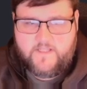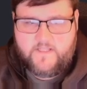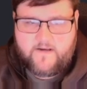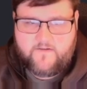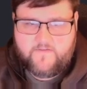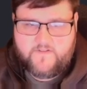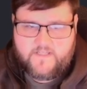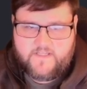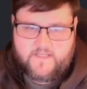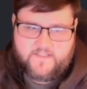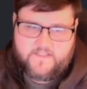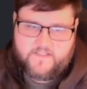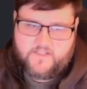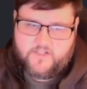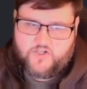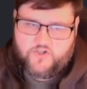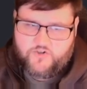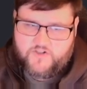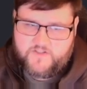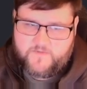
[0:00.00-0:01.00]
I was against the
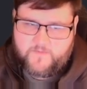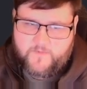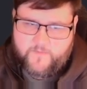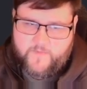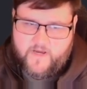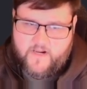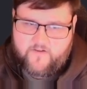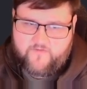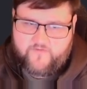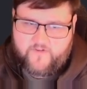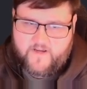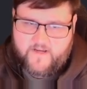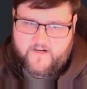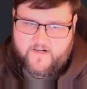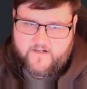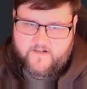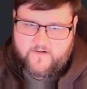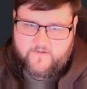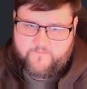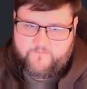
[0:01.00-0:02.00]
charisma
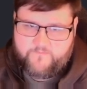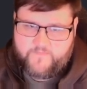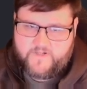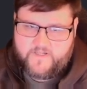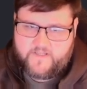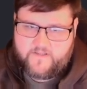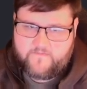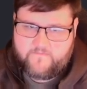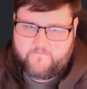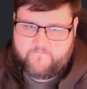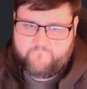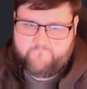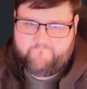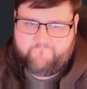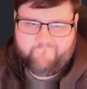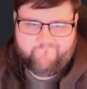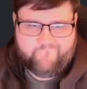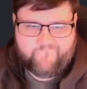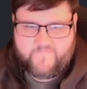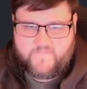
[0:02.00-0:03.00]
modifier, but
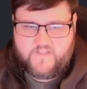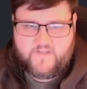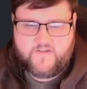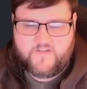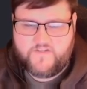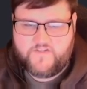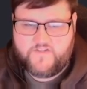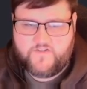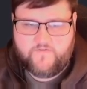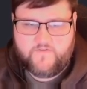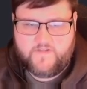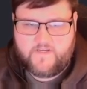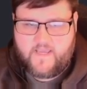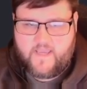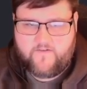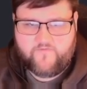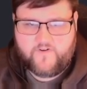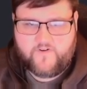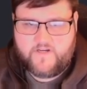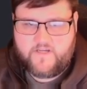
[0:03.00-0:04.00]
you can do it
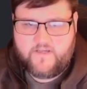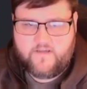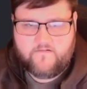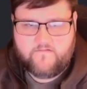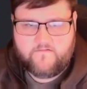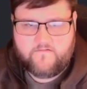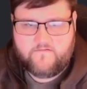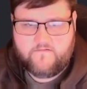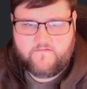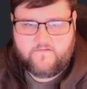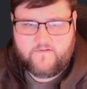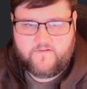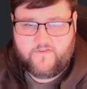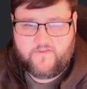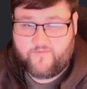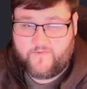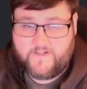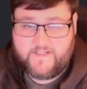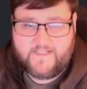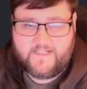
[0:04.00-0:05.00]
every
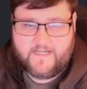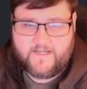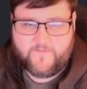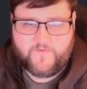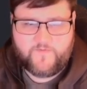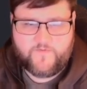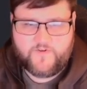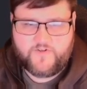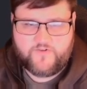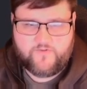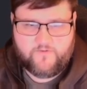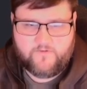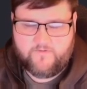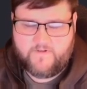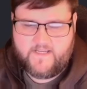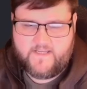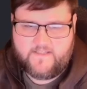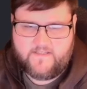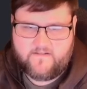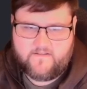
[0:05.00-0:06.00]
3 times per short
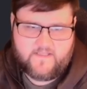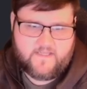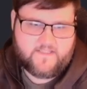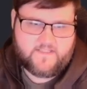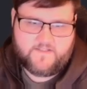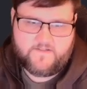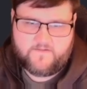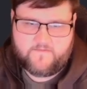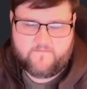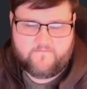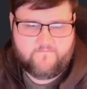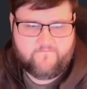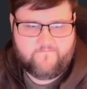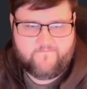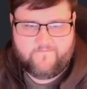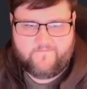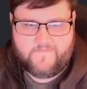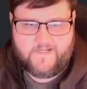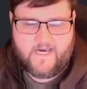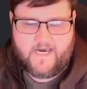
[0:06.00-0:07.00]
rest. That's
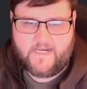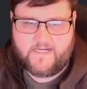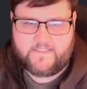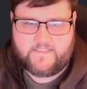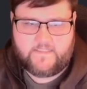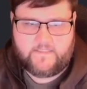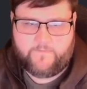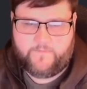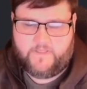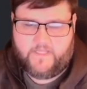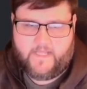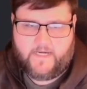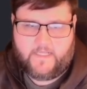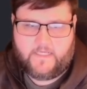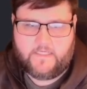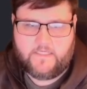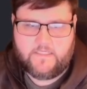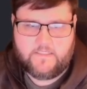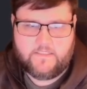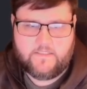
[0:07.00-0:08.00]
honestly
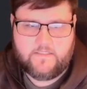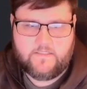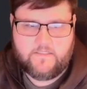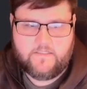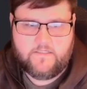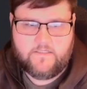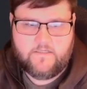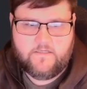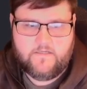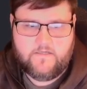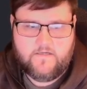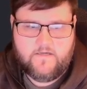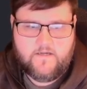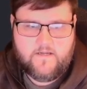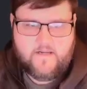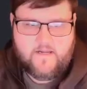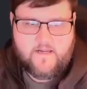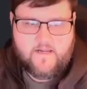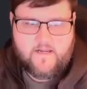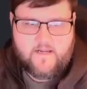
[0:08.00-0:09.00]
plenty.
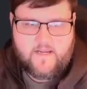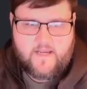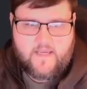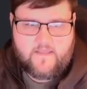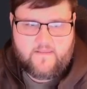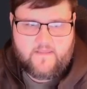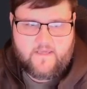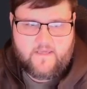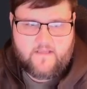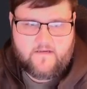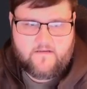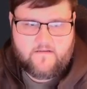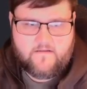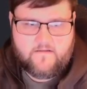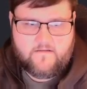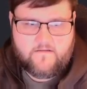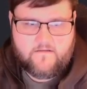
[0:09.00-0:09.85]
And then